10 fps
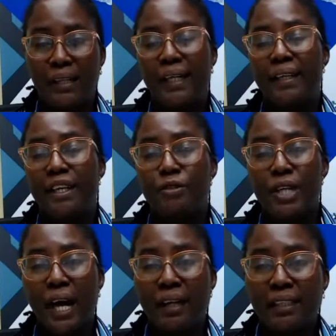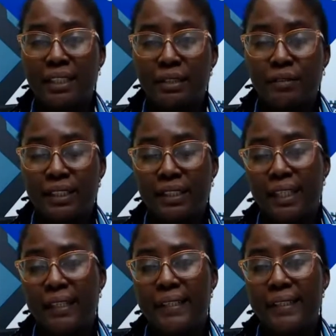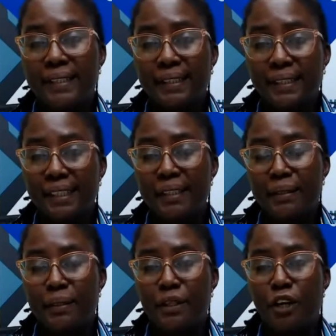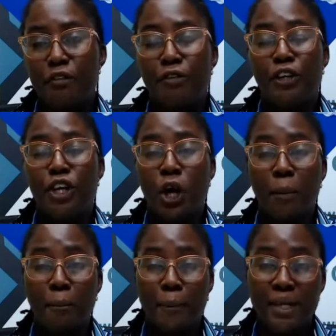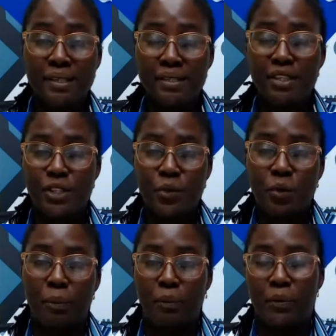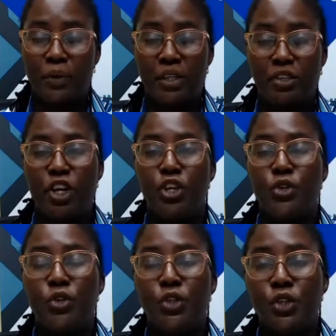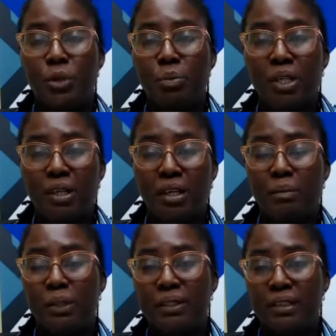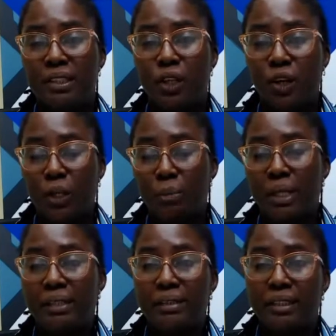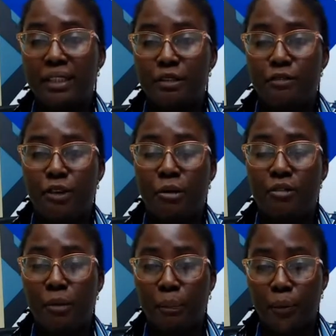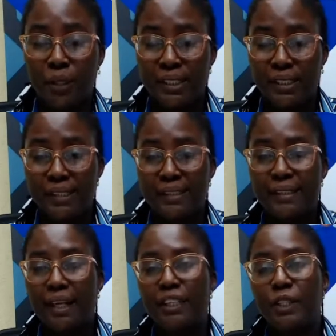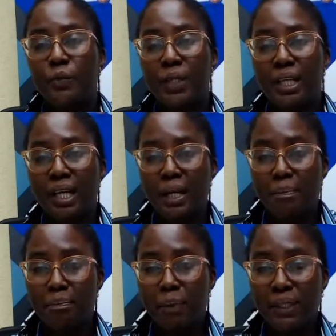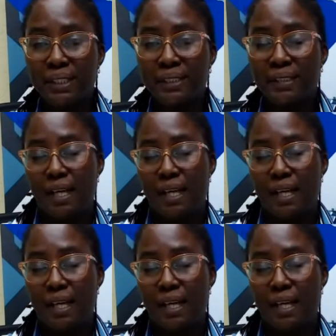that every activity that is key for your business to operate, you should be able to document it in the form of a process, starting with the inputs